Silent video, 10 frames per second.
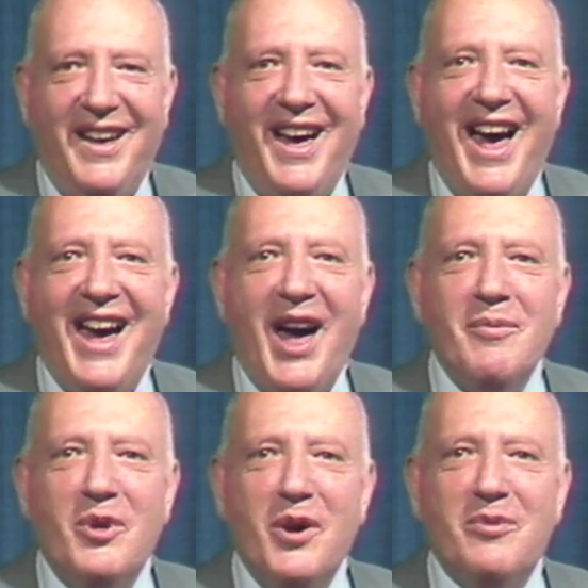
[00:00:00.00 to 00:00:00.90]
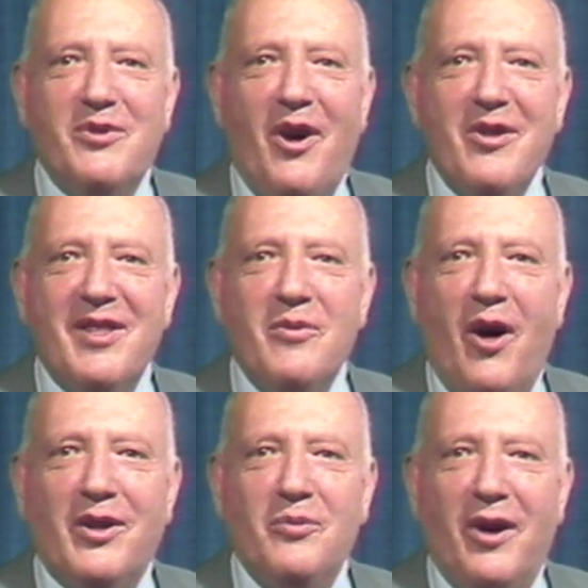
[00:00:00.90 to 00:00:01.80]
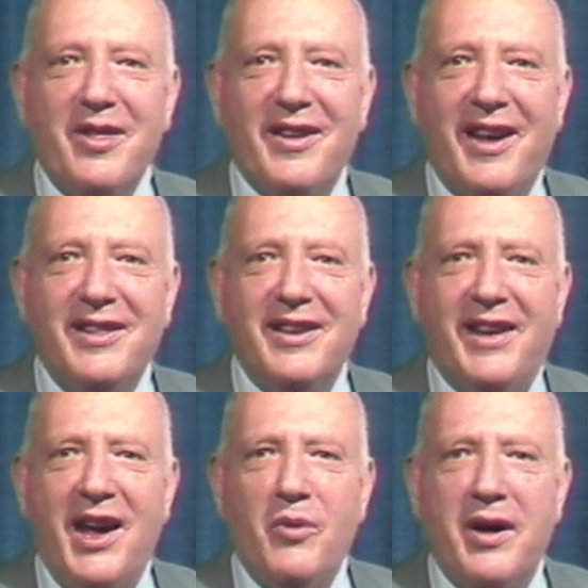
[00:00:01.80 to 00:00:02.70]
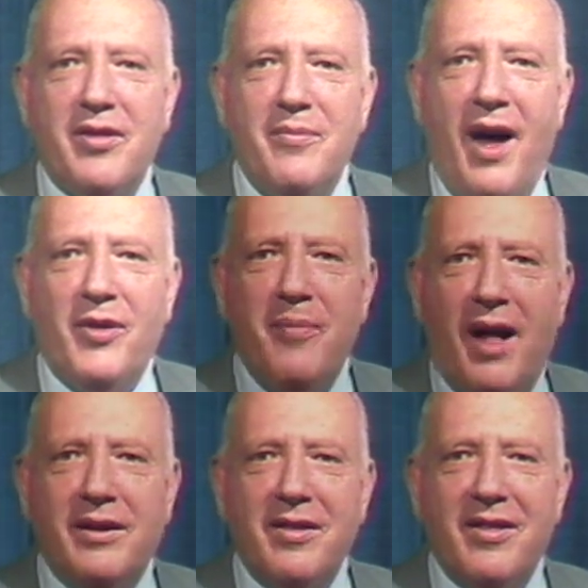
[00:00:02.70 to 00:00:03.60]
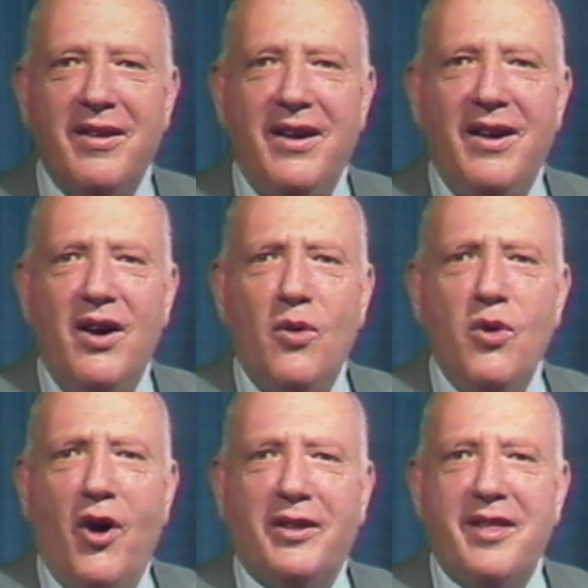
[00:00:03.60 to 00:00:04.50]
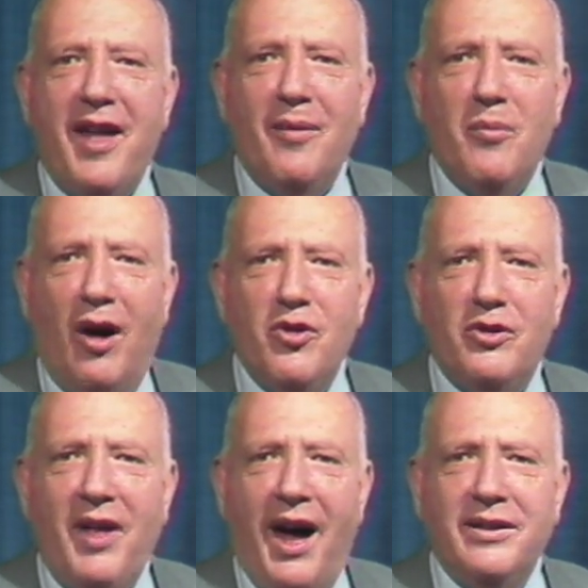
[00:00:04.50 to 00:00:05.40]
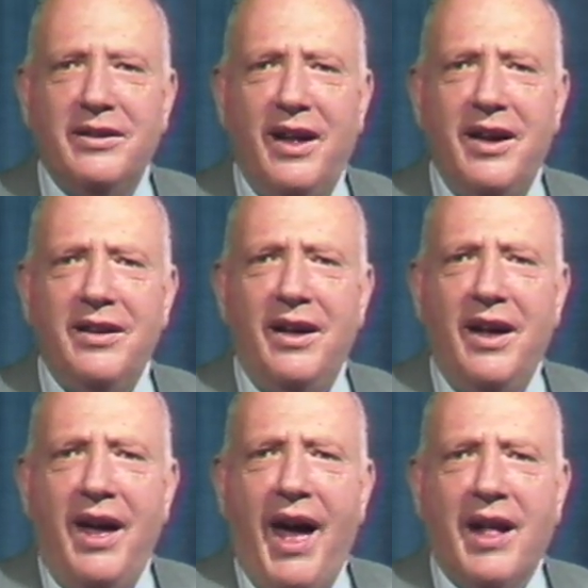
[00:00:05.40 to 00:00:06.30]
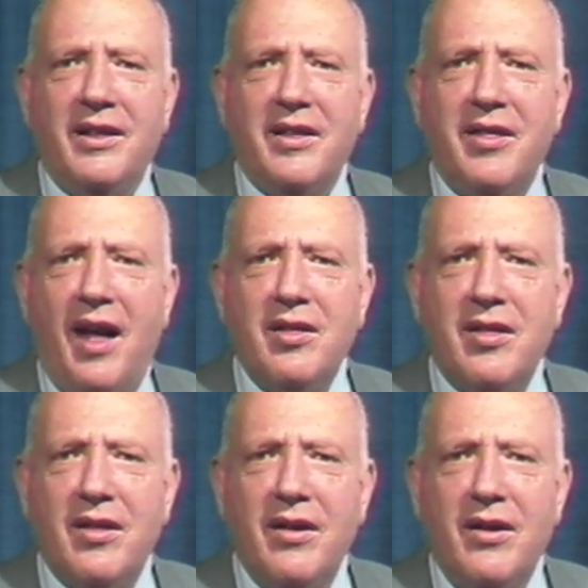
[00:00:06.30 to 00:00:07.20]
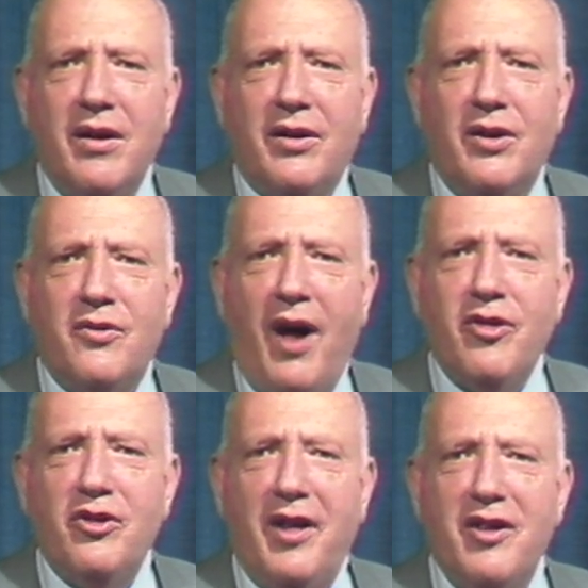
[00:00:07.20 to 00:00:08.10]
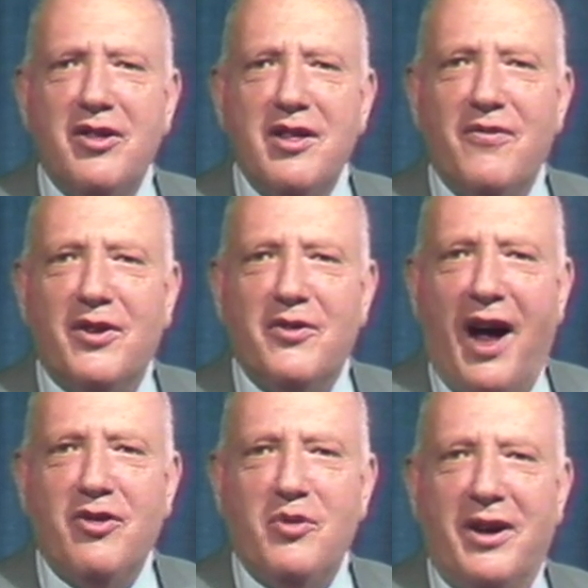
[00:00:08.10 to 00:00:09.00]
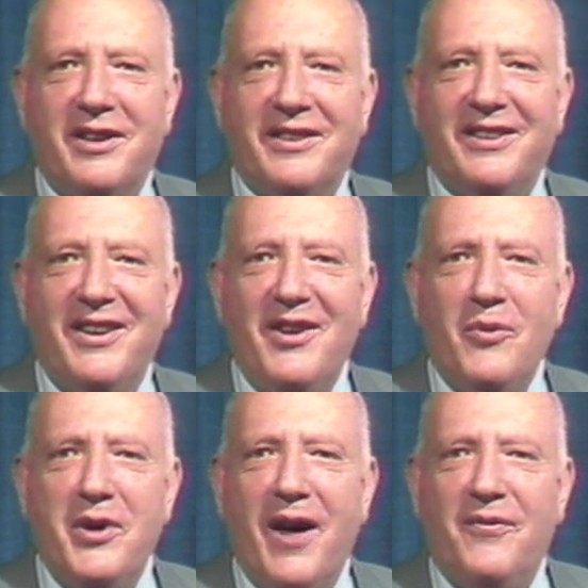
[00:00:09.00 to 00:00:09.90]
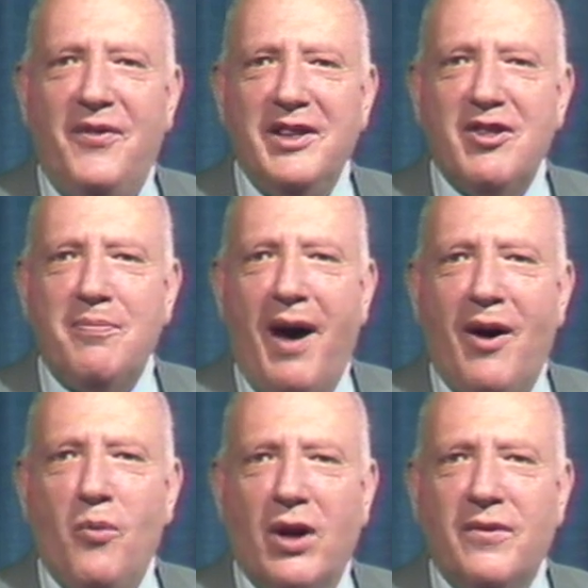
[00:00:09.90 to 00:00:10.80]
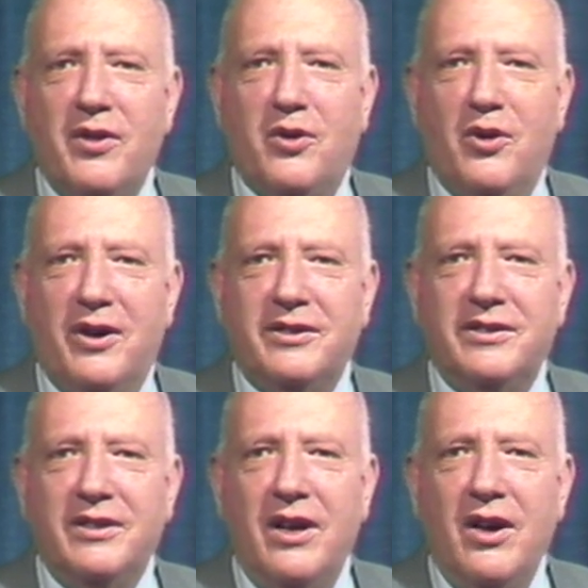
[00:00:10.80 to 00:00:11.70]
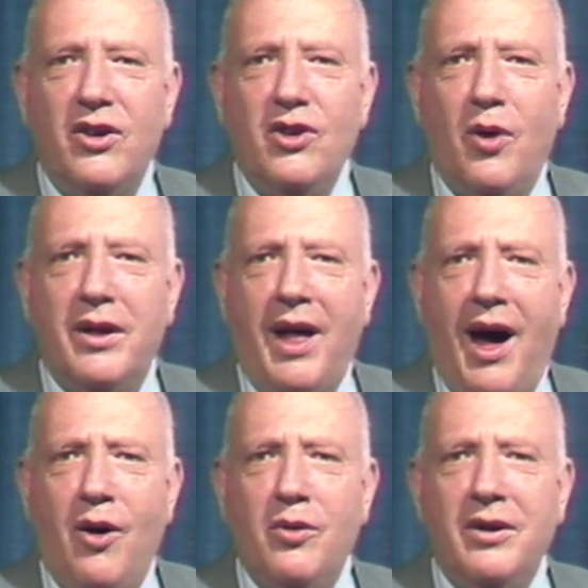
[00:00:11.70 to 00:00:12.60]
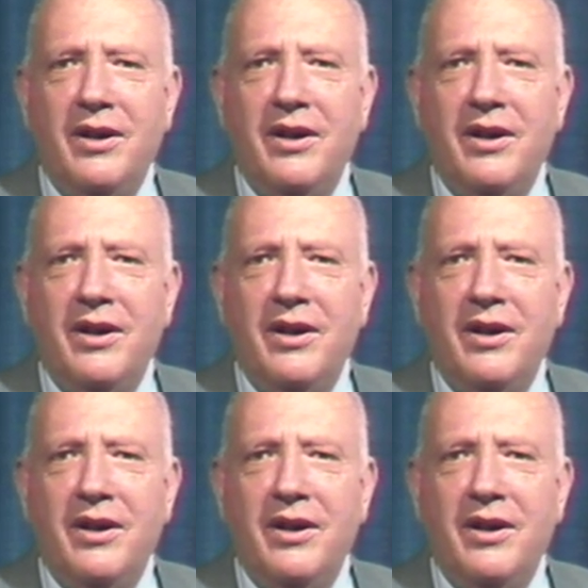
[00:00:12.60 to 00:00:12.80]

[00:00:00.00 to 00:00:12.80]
Hi, I'm Herb Gross, and welcome once again to Gateways to Mathematics. We're going to start Module 9 today, and in a sense, congratulations for graduating. We have finished Part 1 of the course. You are now